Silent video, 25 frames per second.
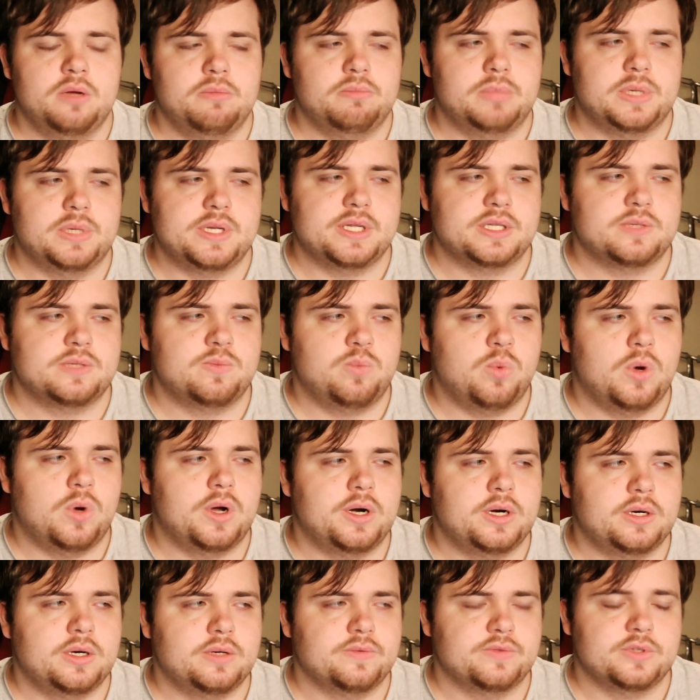But it's
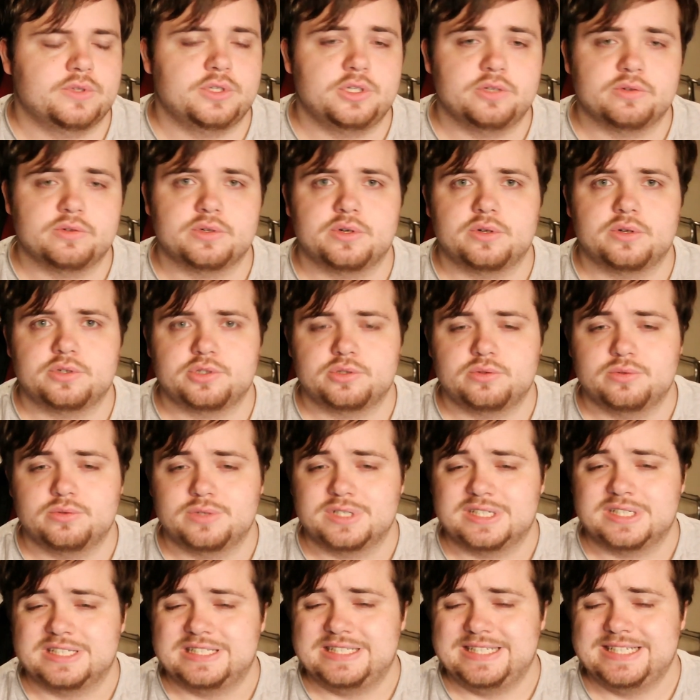one of the neurological
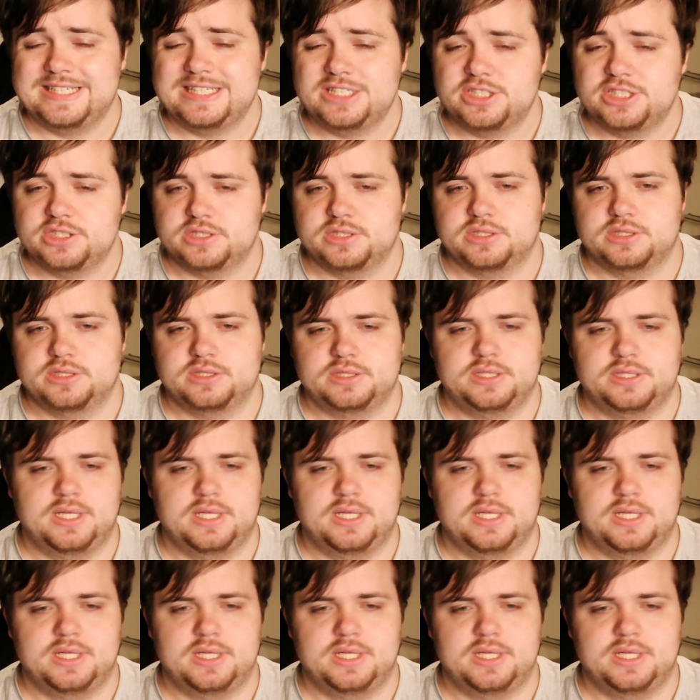conditions